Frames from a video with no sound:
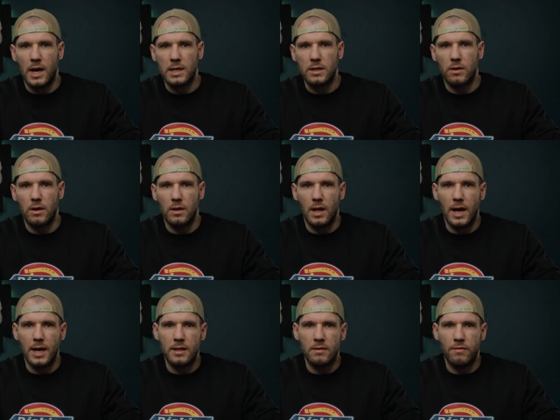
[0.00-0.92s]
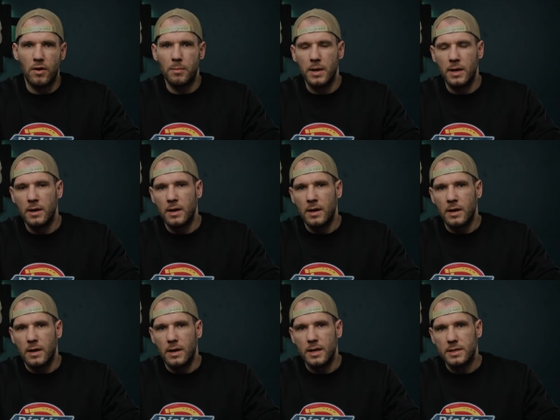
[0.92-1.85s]
natural light for me,
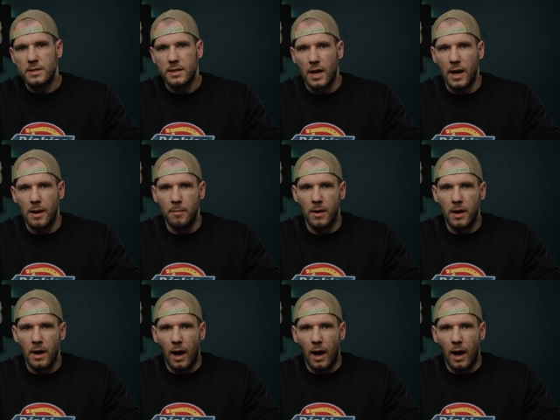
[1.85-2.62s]
it's time.